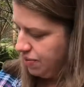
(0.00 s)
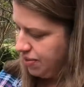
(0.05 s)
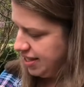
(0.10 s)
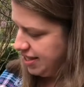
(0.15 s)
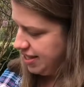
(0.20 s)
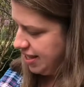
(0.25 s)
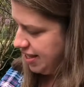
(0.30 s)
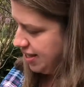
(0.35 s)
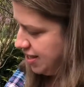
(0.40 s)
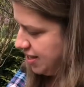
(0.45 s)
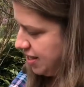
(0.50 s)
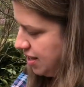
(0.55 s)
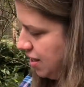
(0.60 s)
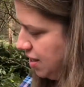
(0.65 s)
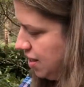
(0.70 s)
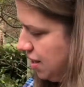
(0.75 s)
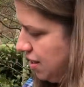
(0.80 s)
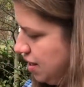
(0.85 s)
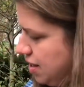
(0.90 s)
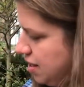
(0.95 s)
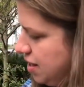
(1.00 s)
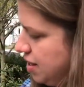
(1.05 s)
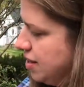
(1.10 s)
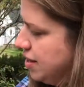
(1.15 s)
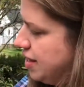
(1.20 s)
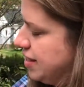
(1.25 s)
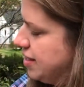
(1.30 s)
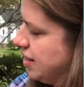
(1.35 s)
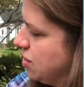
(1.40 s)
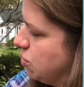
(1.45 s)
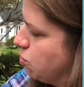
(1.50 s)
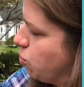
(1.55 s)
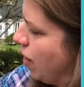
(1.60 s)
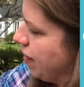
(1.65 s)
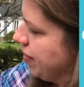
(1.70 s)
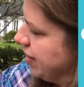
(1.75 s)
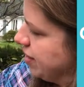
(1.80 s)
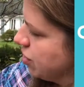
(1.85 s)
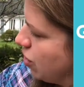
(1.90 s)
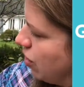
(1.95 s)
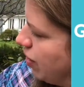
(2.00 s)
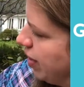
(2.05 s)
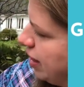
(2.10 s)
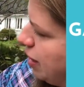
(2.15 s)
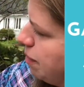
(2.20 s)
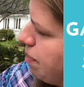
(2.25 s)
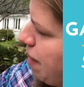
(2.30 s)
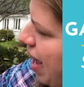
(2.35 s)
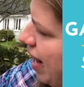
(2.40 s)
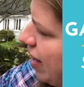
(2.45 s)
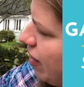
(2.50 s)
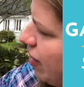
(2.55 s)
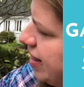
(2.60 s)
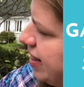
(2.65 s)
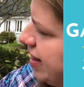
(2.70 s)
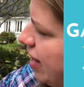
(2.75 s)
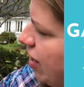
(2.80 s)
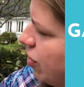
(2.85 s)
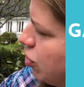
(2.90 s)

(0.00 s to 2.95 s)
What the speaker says: This is one that's growing in the bag right there.